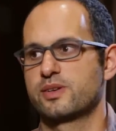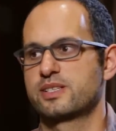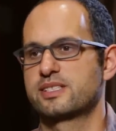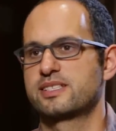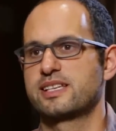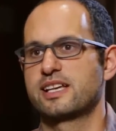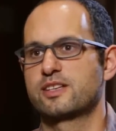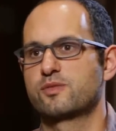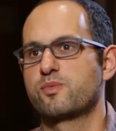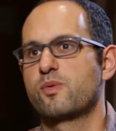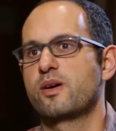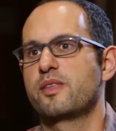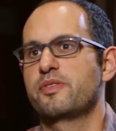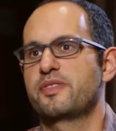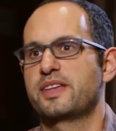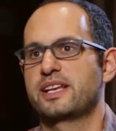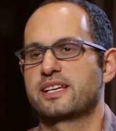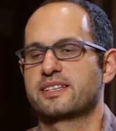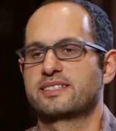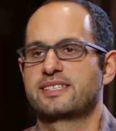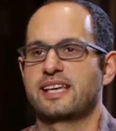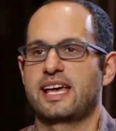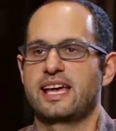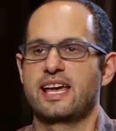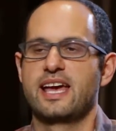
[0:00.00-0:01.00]
it's one thing to
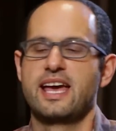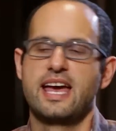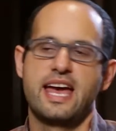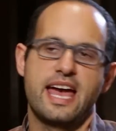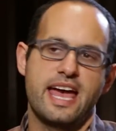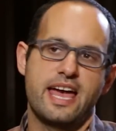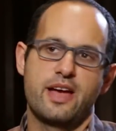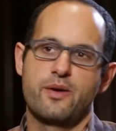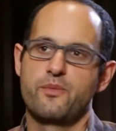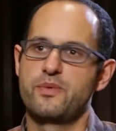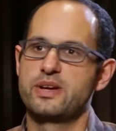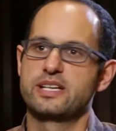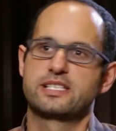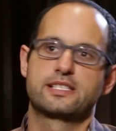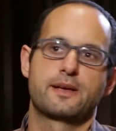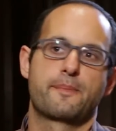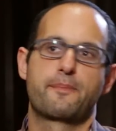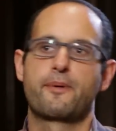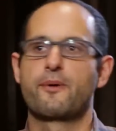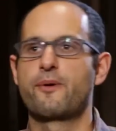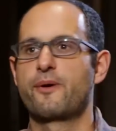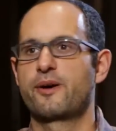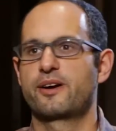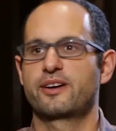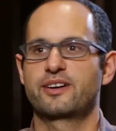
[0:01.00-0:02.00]
say, hey, we
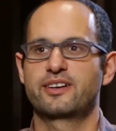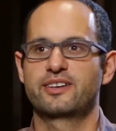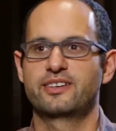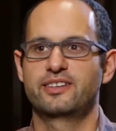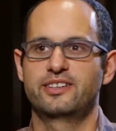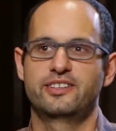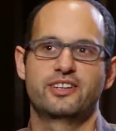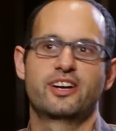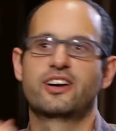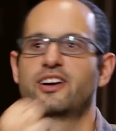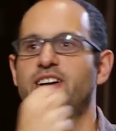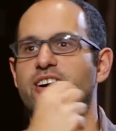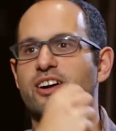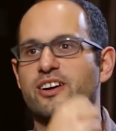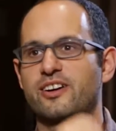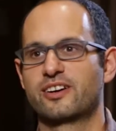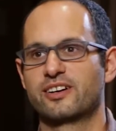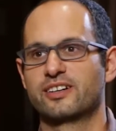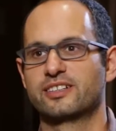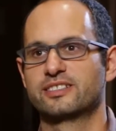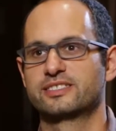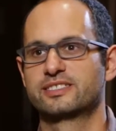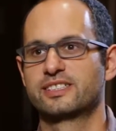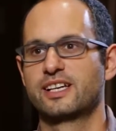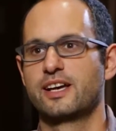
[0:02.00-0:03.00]
support young
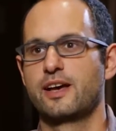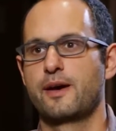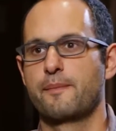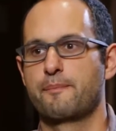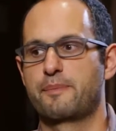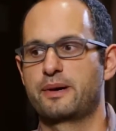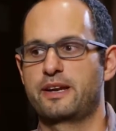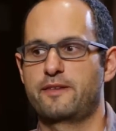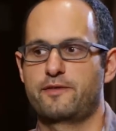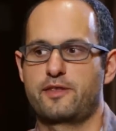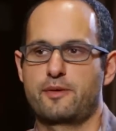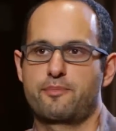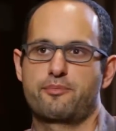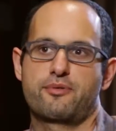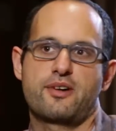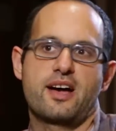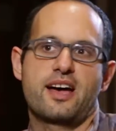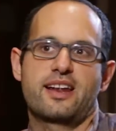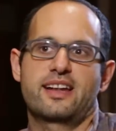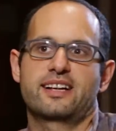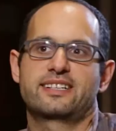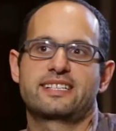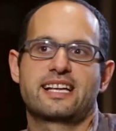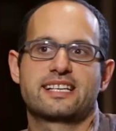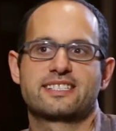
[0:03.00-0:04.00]
girls, but if the
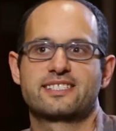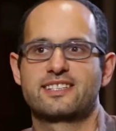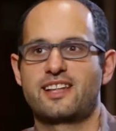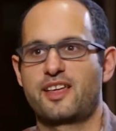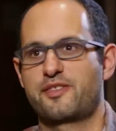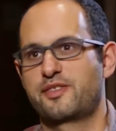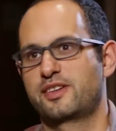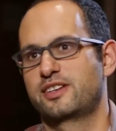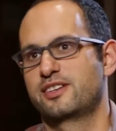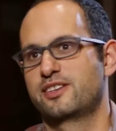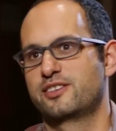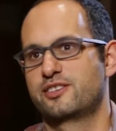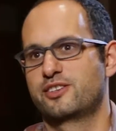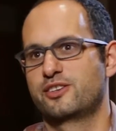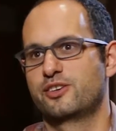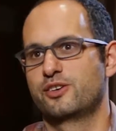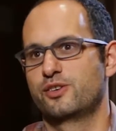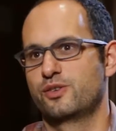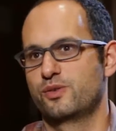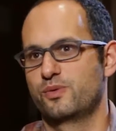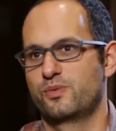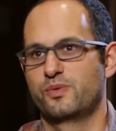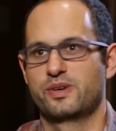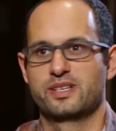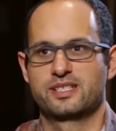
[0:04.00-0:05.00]
product has nothing to
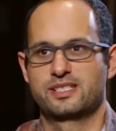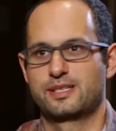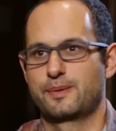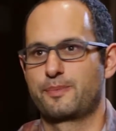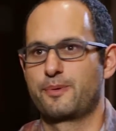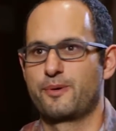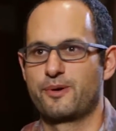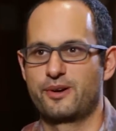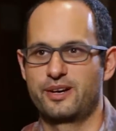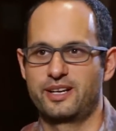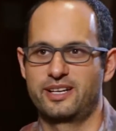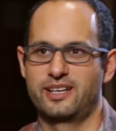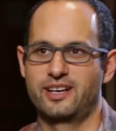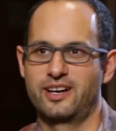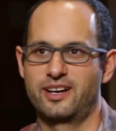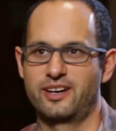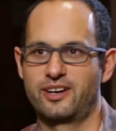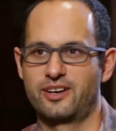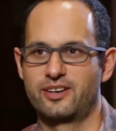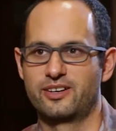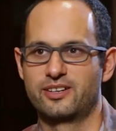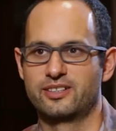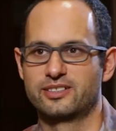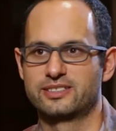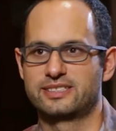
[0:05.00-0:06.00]
do with supporting young
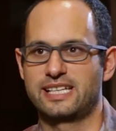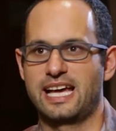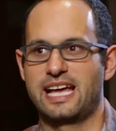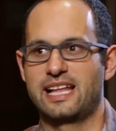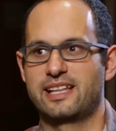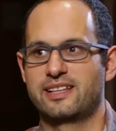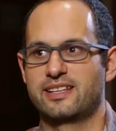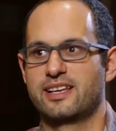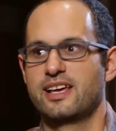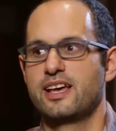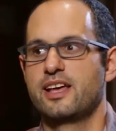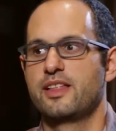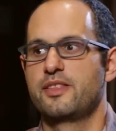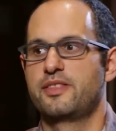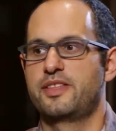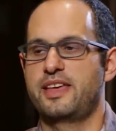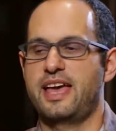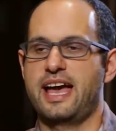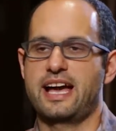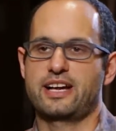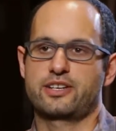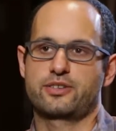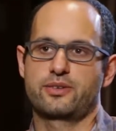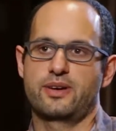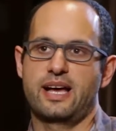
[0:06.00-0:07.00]
girls and the
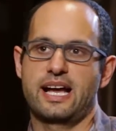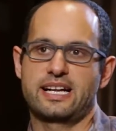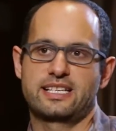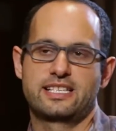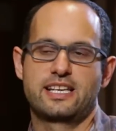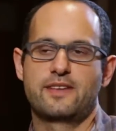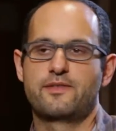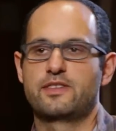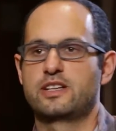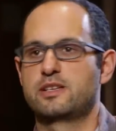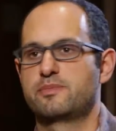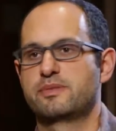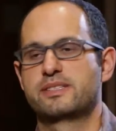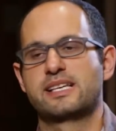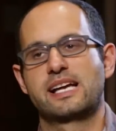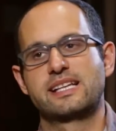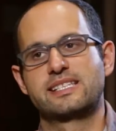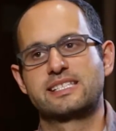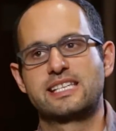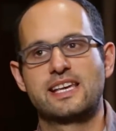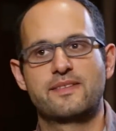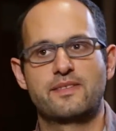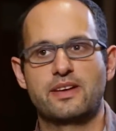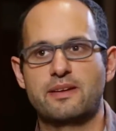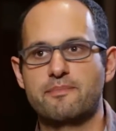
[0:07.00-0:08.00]
actual activities besides
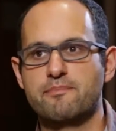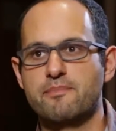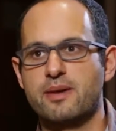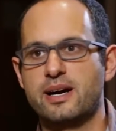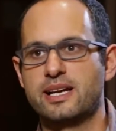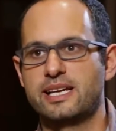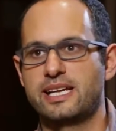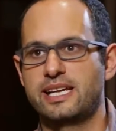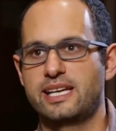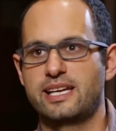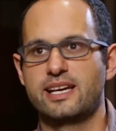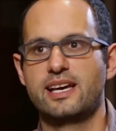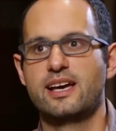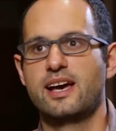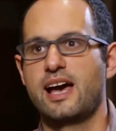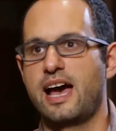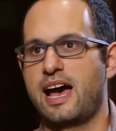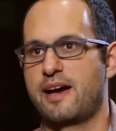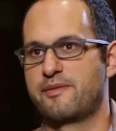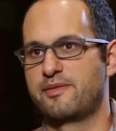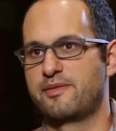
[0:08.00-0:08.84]
giving money have